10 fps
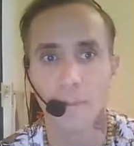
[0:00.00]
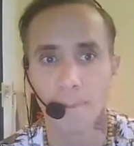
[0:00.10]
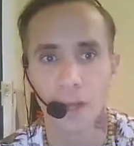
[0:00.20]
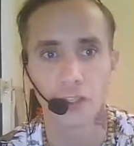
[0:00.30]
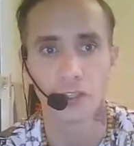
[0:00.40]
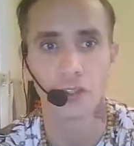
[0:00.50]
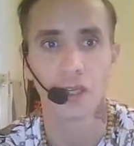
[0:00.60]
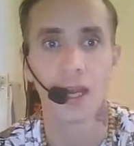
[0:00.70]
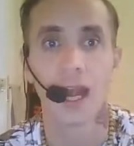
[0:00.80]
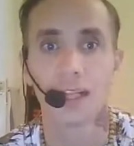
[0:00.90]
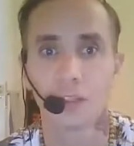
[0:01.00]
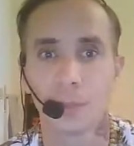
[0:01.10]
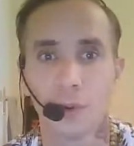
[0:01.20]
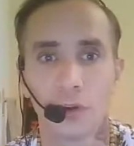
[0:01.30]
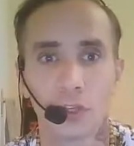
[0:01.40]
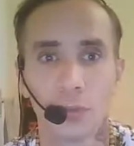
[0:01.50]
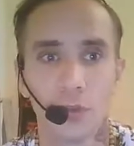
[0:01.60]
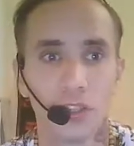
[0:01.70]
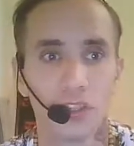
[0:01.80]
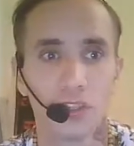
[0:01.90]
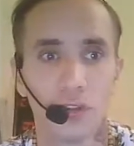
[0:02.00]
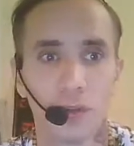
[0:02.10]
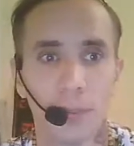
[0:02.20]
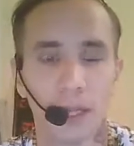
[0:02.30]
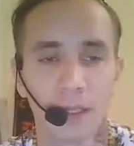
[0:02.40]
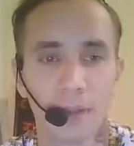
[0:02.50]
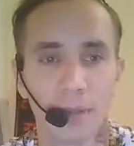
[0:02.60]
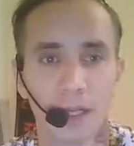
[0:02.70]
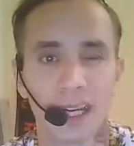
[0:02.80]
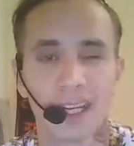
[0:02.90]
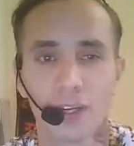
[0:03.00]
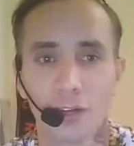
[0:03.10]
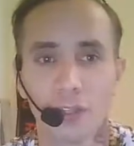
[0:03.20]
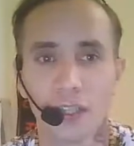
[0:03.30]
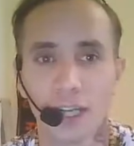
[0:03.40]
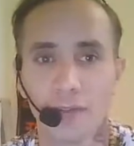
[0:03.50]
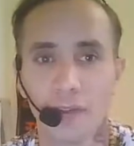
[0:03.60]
measures and support communities during the pandemic, including giving